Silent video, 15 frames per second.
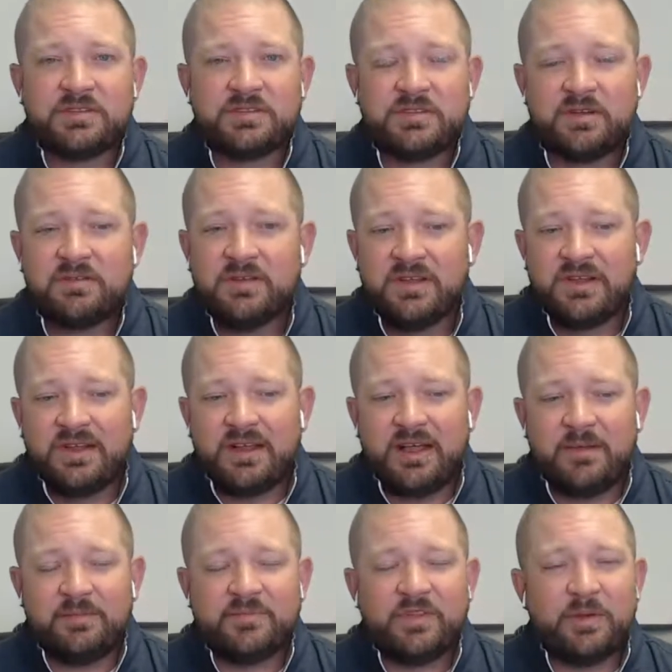So
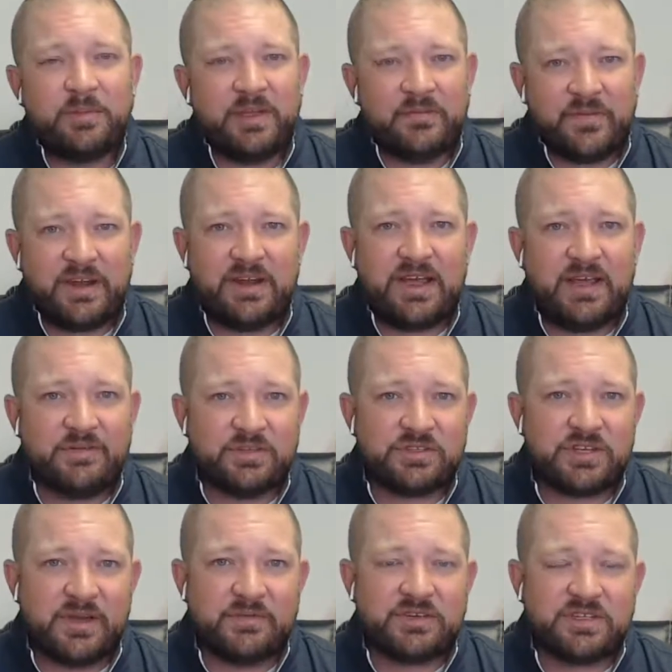don't be afraid to have those
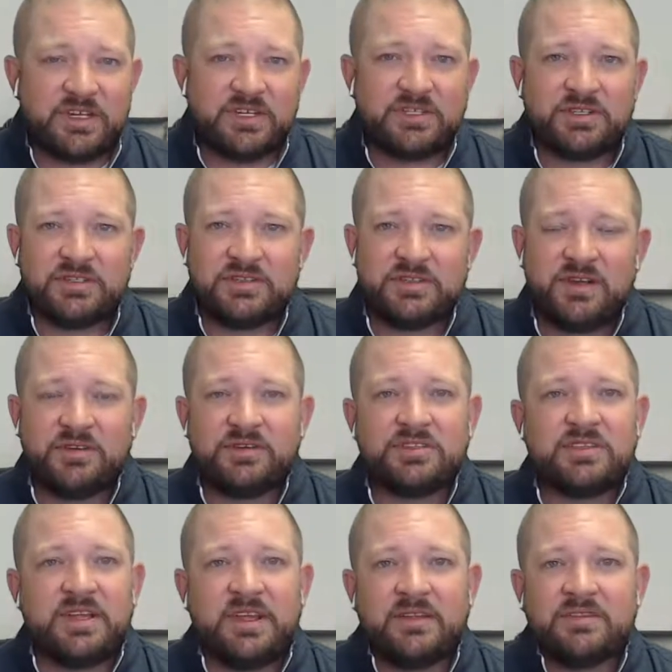conversations and
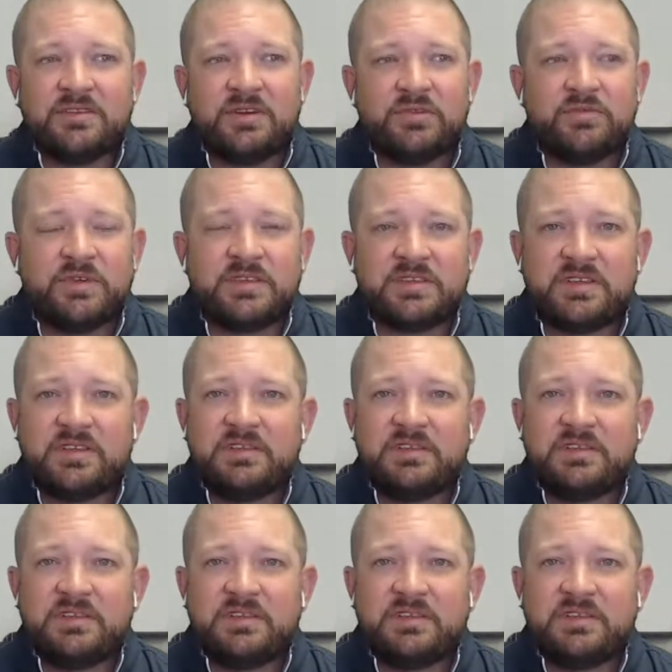understand, risk,